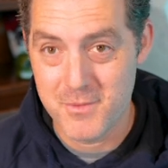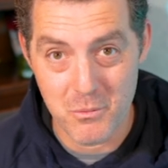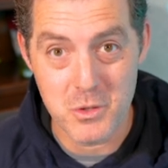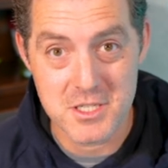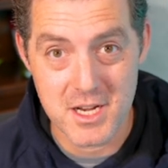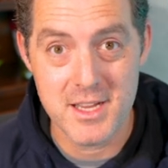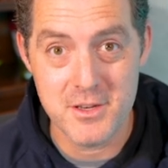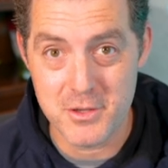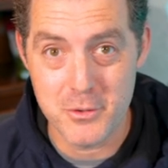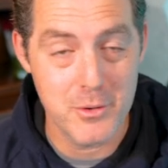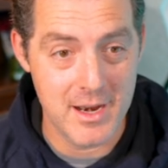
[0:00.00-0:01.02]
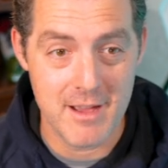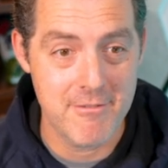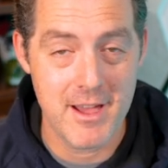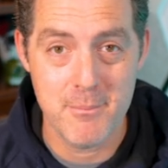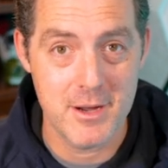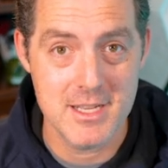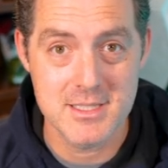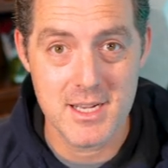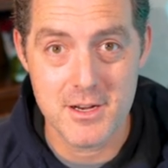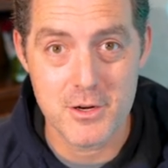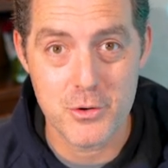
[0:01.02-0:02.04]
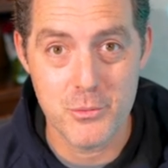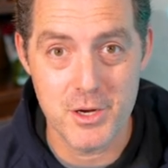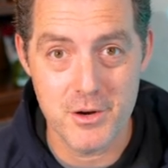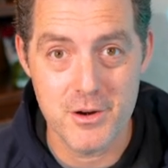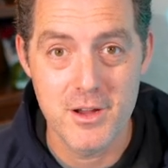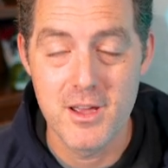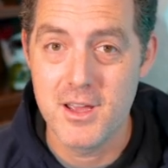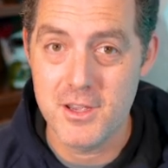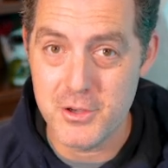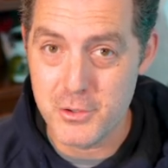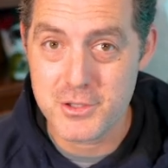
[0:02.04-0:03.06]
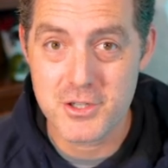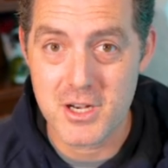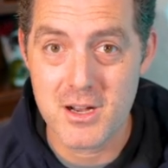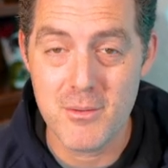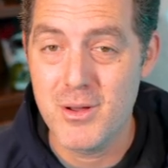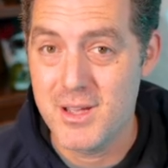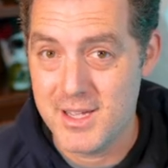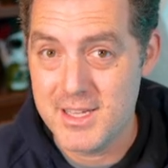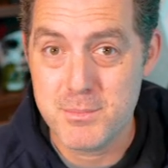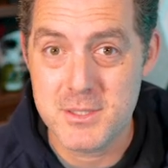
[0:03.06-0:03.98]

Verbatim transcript: which I do, and I've had my entire career, your job is